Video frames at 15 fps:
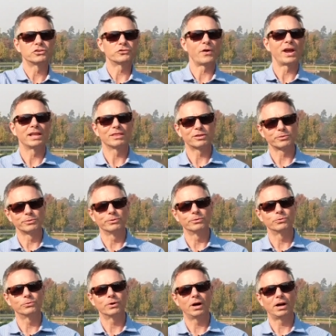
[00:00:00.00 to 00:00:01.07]
train
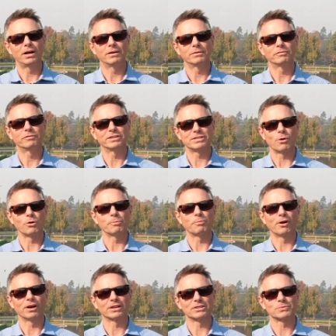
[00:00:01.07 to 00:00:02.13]
through Vasona
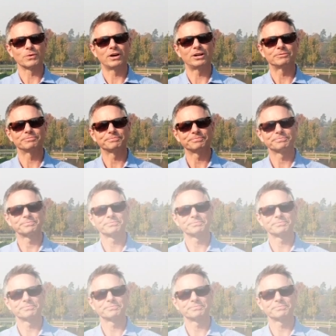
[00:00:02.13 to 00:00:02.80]
Park as well.